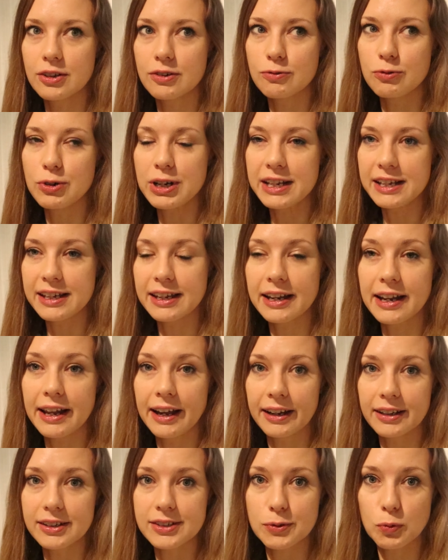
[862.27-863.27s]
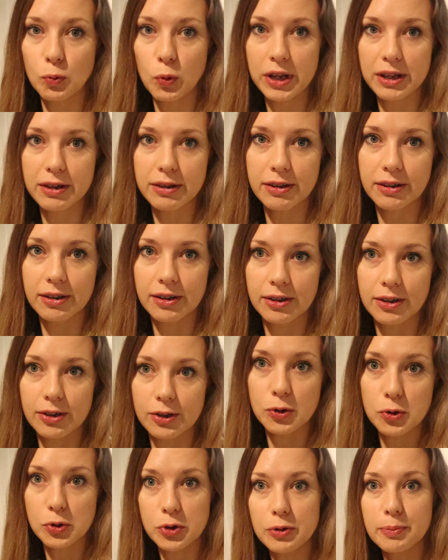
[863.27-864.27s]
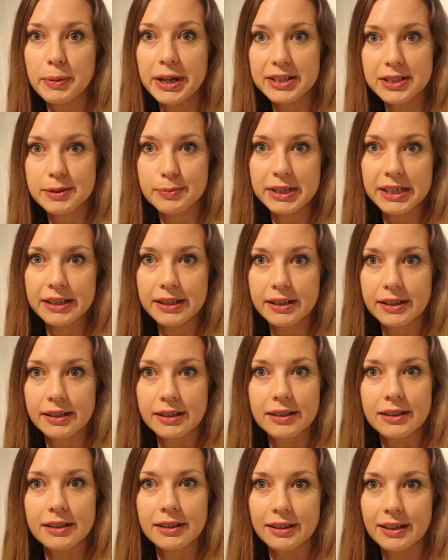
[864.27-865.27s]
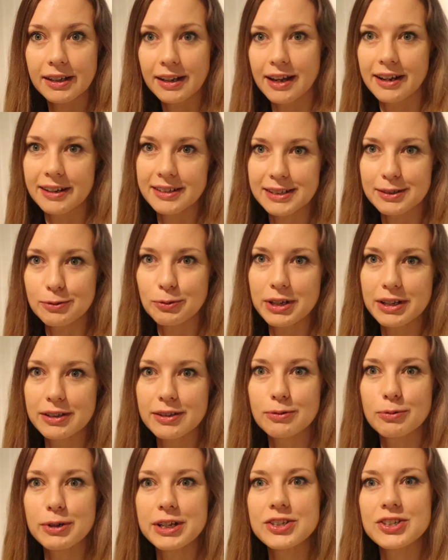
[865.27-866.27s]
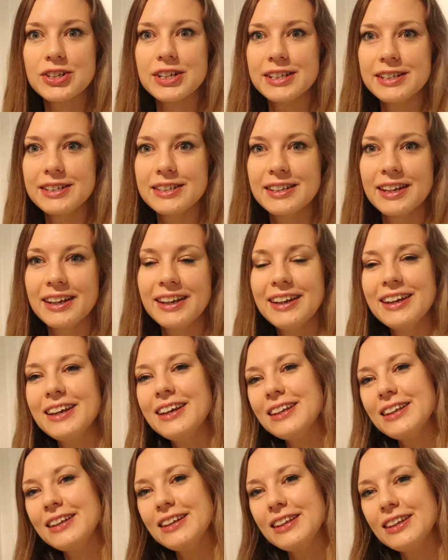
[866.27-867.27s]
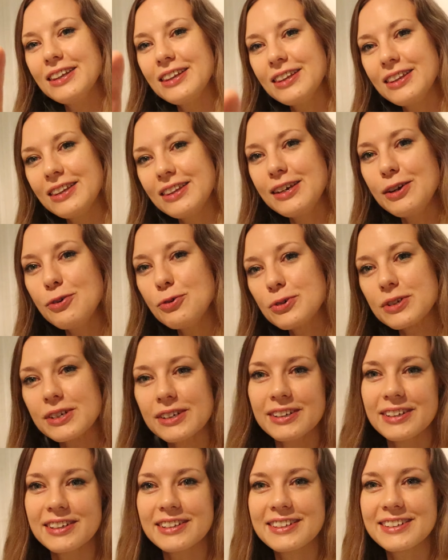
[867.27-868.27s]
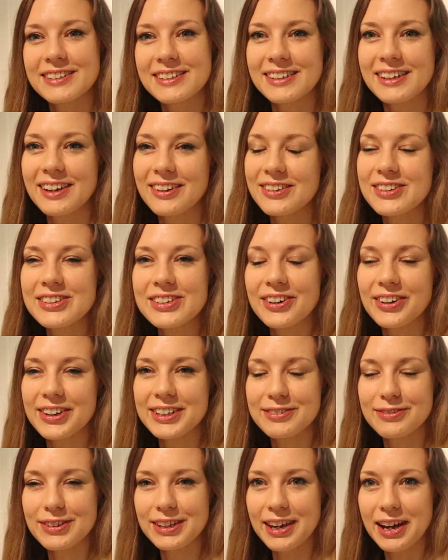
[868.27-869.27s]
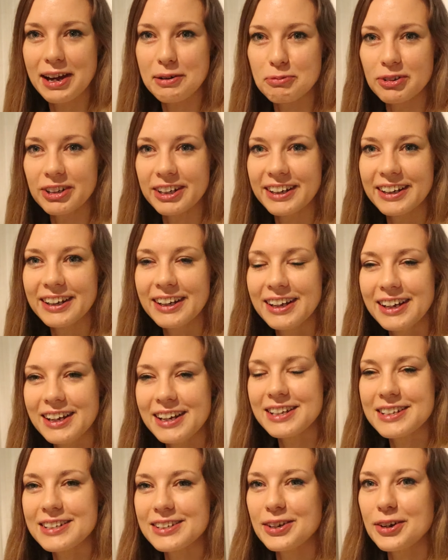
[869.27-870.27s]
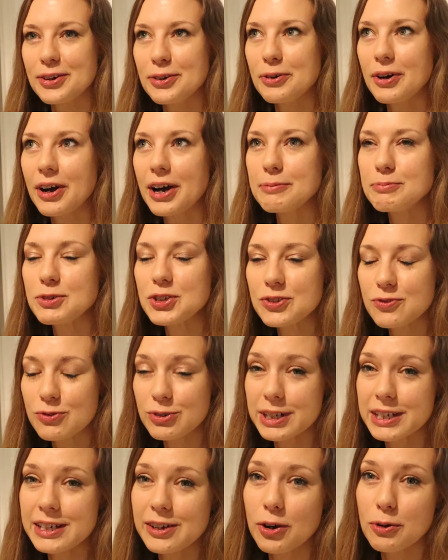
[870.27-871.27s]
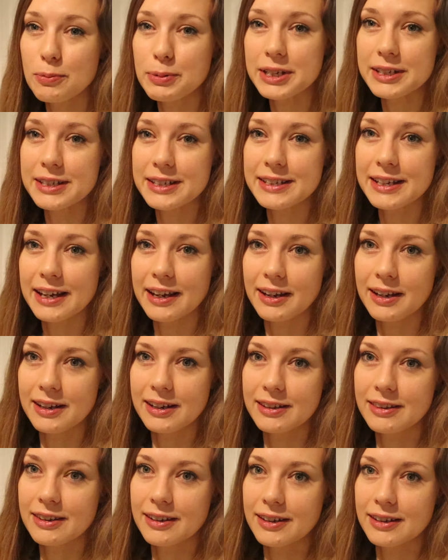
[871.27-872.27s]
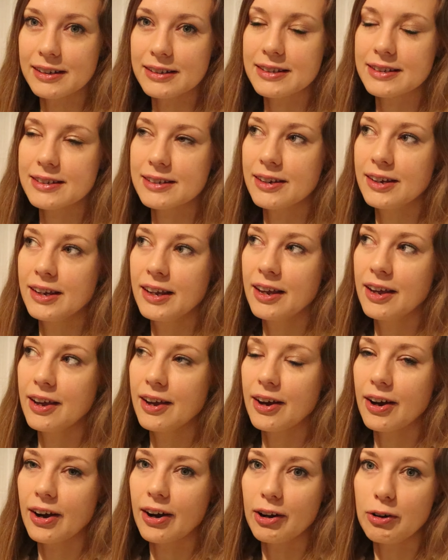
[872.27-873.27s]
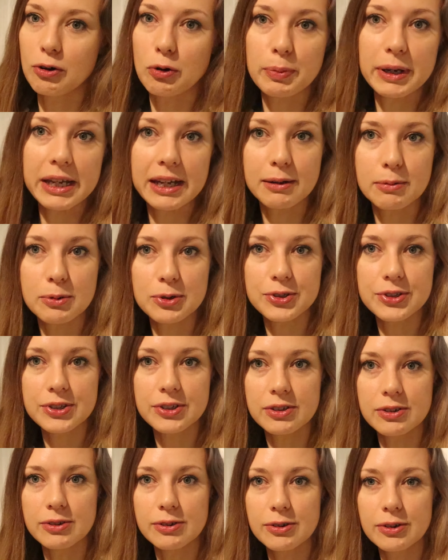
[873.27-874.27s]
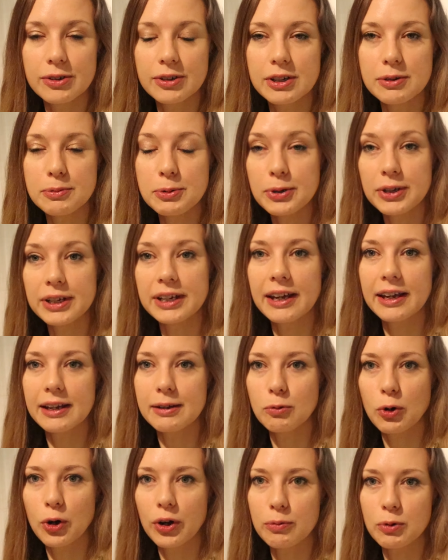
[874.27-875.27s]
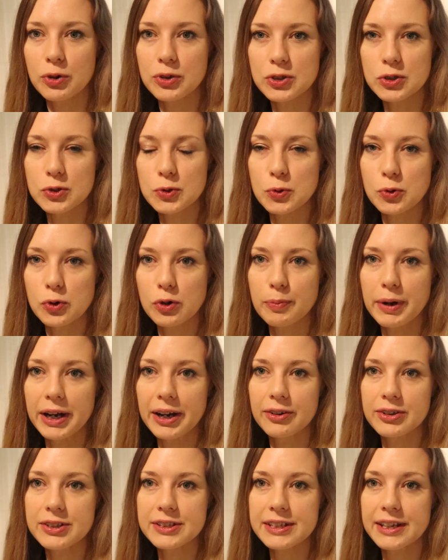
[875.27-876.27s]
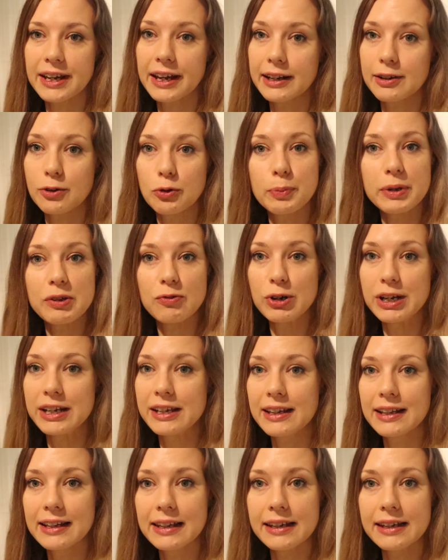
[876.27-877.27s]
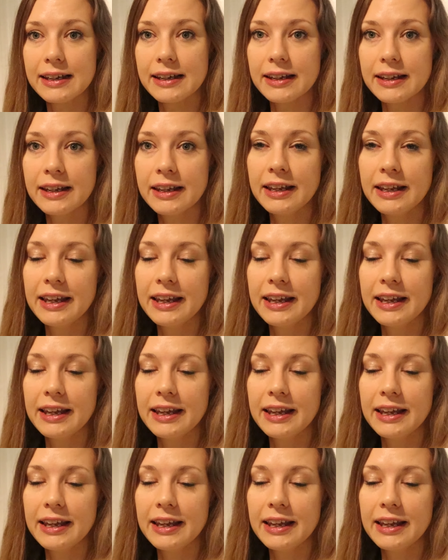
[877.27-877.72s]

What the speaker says: really connect with who you're meant to be connecting with, which is the audience, the other side of the camera. So I'm just really hoping today that I will be able to communicate what I want to talk about, and it will be really clear,